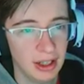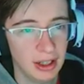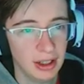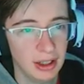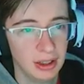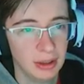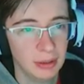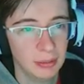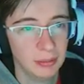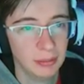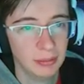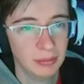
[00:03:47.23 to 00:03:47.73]

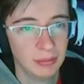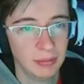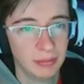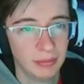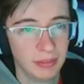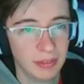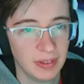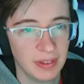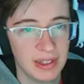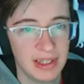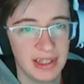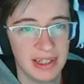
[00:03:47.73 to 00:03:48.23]
Um,
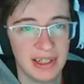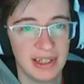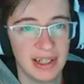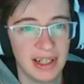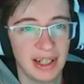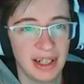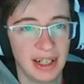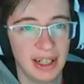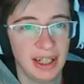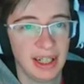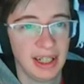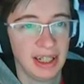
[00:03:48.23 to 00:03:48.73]
this is
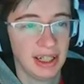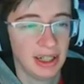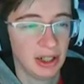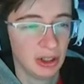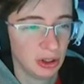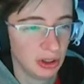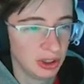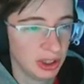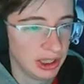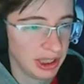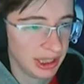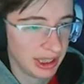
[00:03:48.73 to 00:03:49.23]
not a
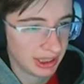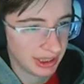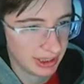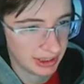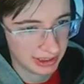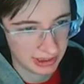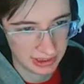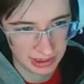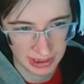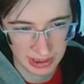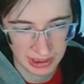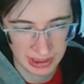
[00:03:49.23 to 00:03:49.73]
early
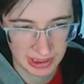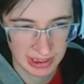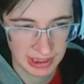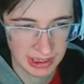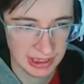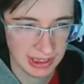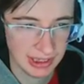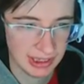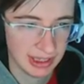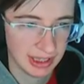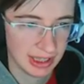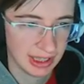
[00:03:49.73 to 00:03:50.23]
access. This
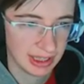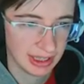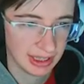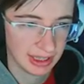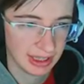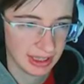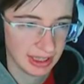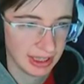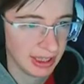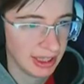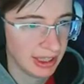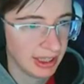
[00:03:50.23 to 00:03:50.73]
is not
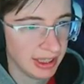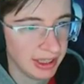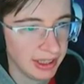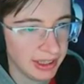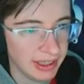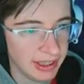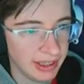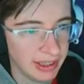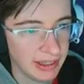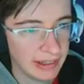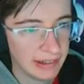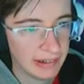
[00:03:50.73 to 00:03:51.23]

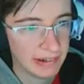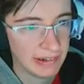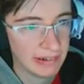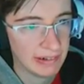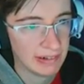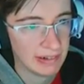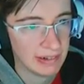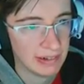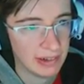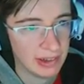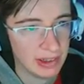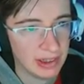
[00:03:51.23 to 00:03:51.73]
a
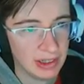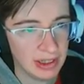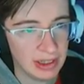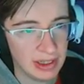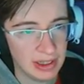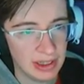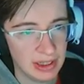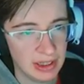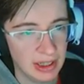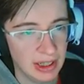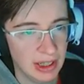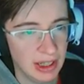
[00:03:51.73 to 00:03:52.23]

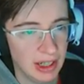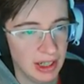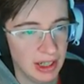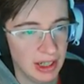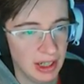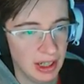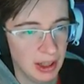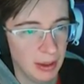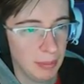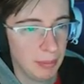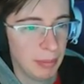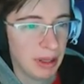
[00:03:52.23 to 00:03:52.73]

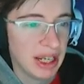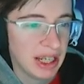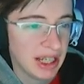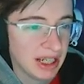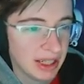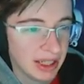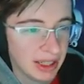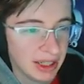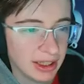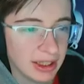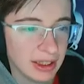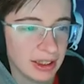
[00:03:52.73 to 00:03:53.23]
uh,
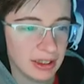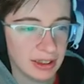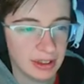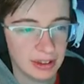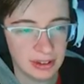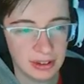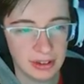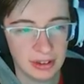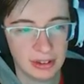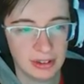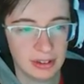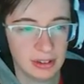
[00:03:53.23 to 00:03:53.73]
beta.
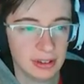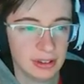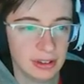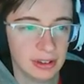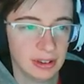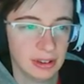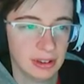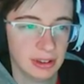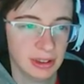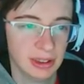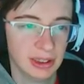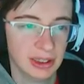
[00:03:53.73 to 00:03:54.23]

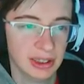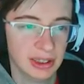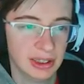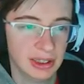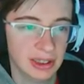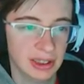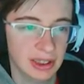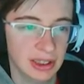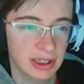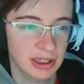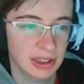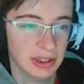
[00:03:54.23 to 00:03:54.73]
This
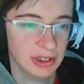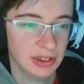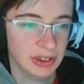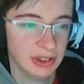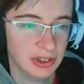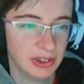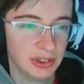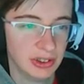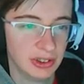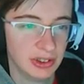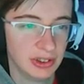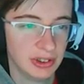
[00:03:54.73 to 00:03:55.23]

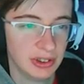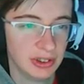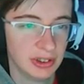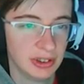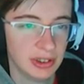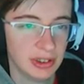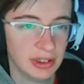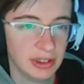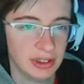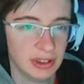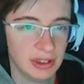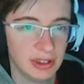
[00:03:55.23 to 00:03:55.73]
is
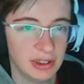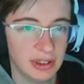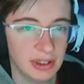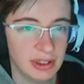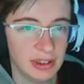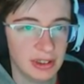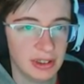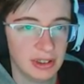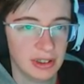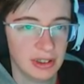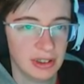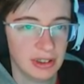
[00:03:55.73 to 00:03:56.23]

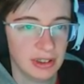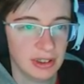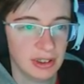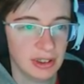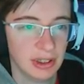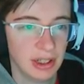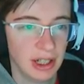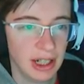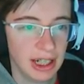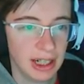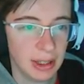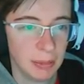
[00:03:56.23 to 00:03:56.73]

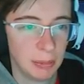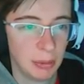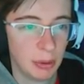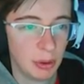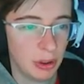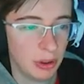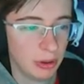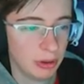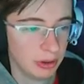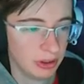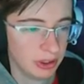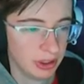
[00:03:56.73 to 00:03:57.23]
a
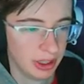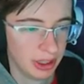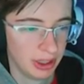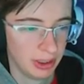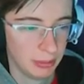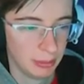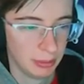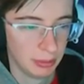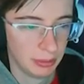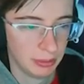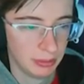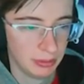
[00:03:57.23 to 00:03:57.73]
prototype
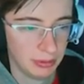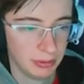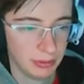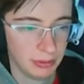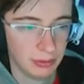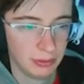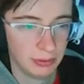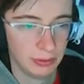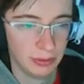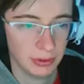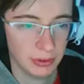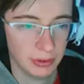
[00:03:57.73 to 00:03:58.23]

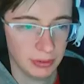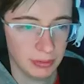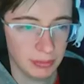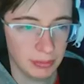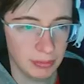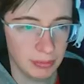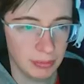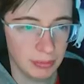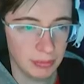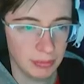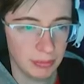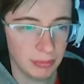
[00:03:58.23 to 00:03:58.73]
for
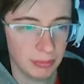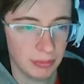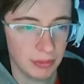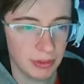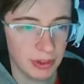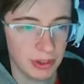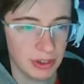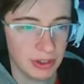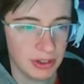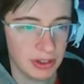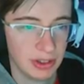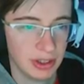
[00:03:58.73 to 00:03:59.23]

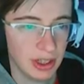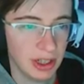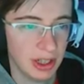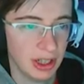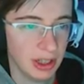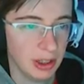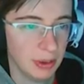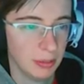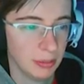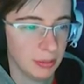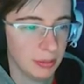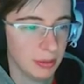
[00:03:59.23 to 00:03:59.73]
this
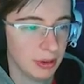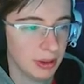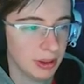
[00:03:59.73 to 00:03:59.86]
game.